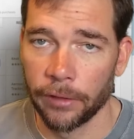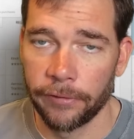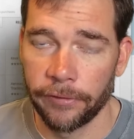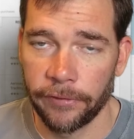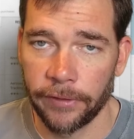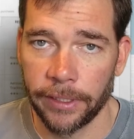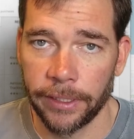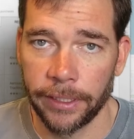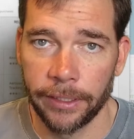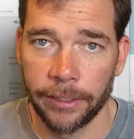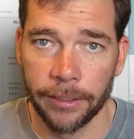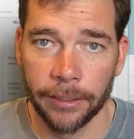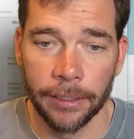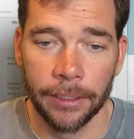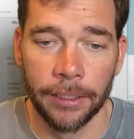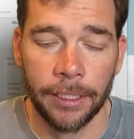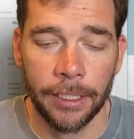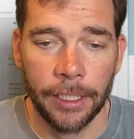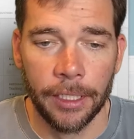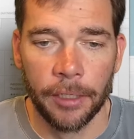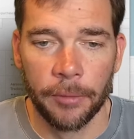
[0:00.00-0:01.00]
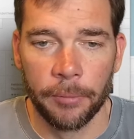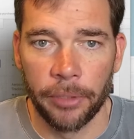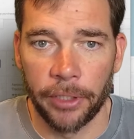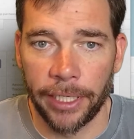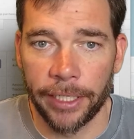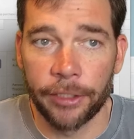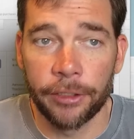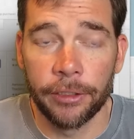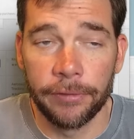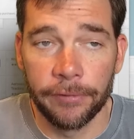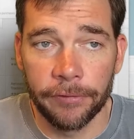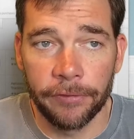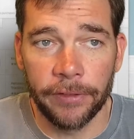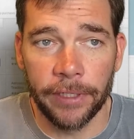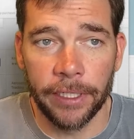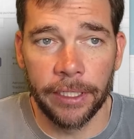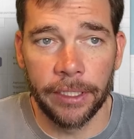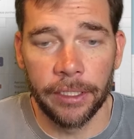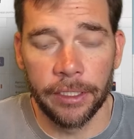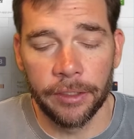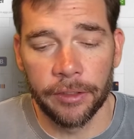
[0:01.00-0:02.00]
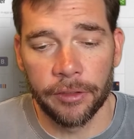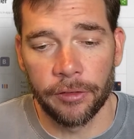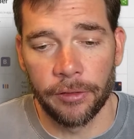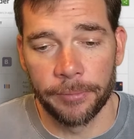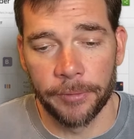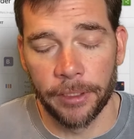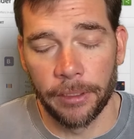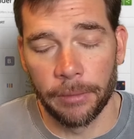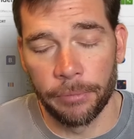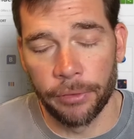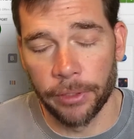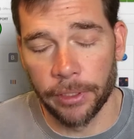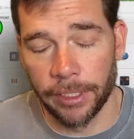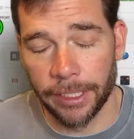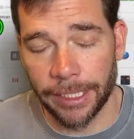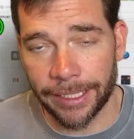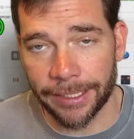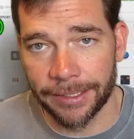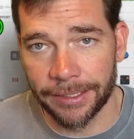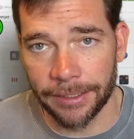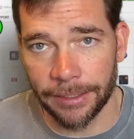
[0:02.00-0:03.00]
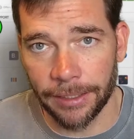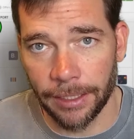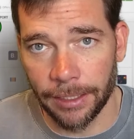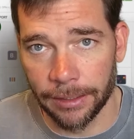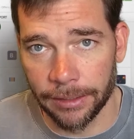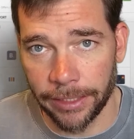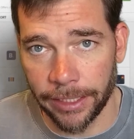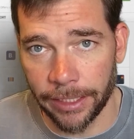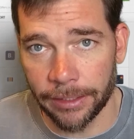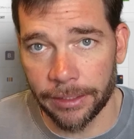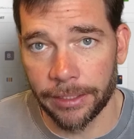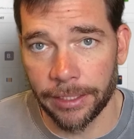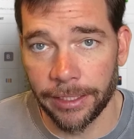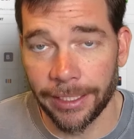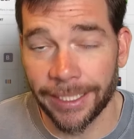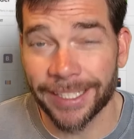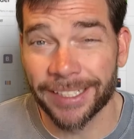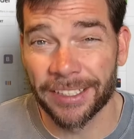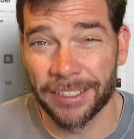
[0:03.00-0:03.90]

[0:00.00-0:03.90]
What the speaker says: Finder, but I couldn't find it, so I'm going to put a link to the